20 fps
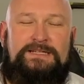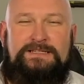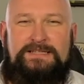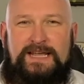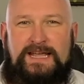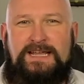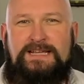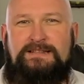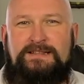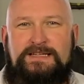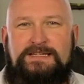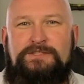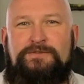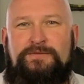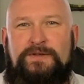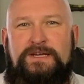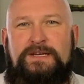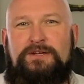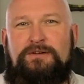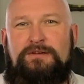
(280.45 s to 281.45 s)
take these
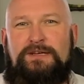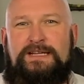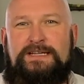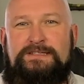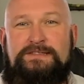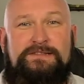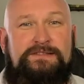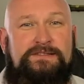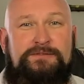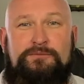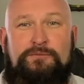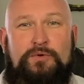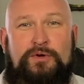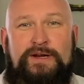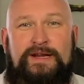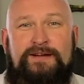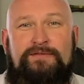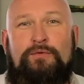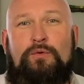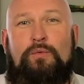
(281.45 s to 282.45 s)
video lessons in
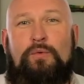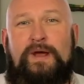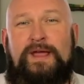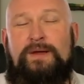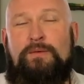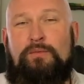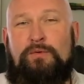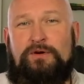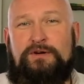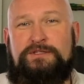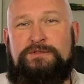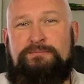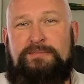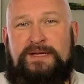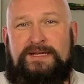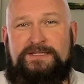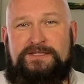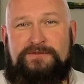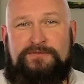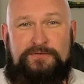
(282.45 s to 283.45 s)
whatever way works
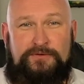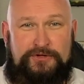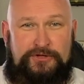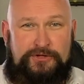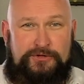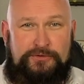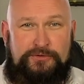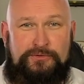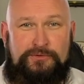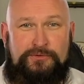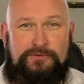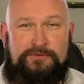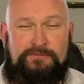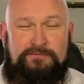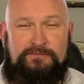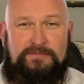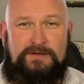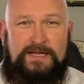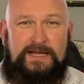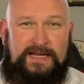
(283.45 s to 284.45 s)
best for you
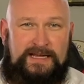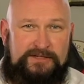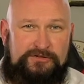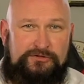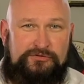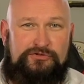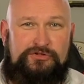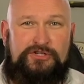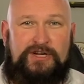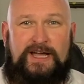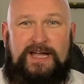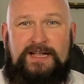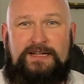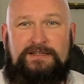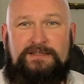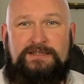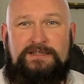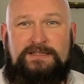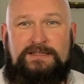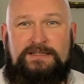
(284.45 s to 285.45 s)
and your
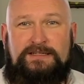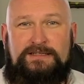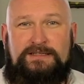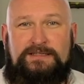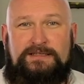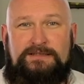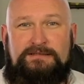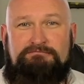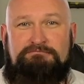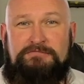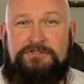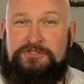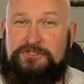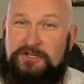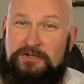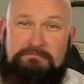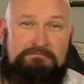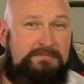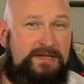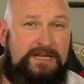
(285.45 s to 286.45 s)
child.
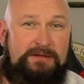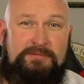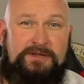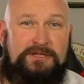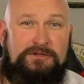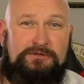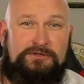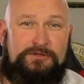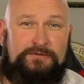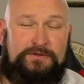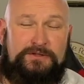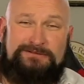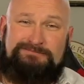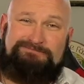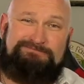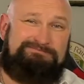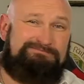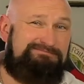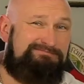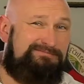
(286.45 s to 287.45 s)
Some may be useful,
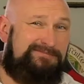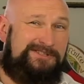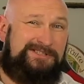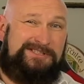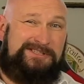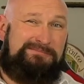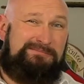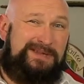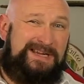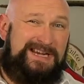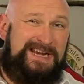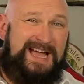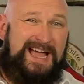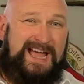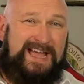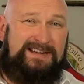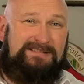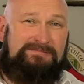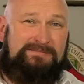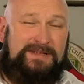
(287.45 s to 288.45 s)
some may
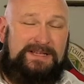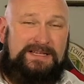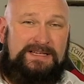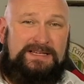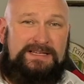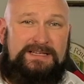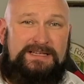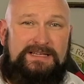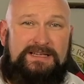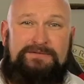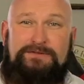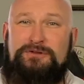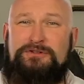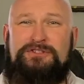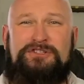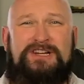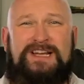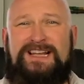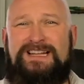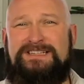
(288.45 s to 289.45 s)
not. If your
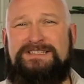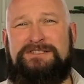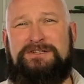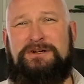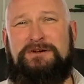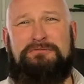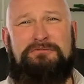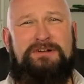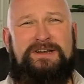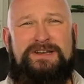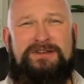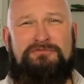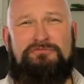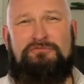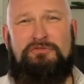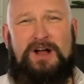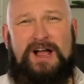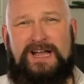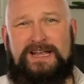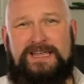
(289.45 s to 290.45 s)
child is already
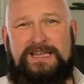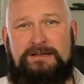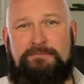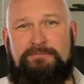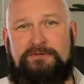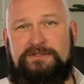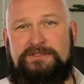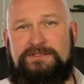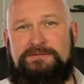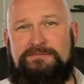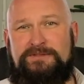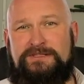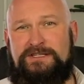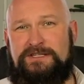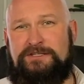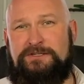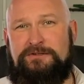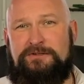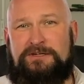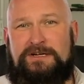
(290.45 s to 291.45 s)
rocking a
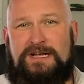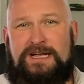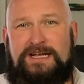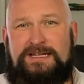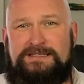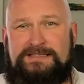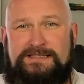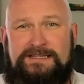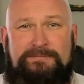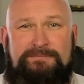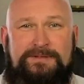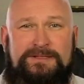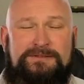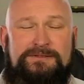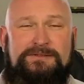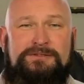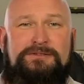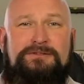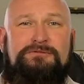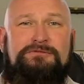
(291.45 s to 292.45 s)
particular concept, then
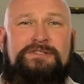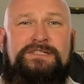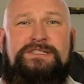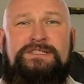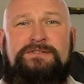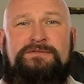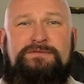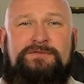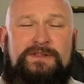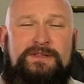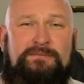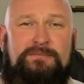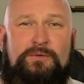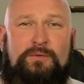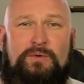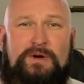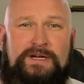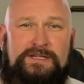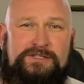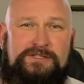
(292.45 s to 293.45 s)
there's no reason for them to
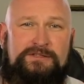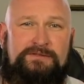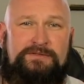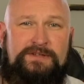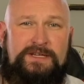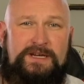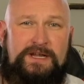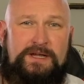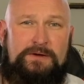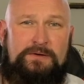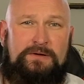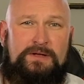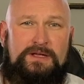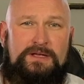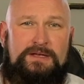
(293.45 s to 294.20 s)
watch the video.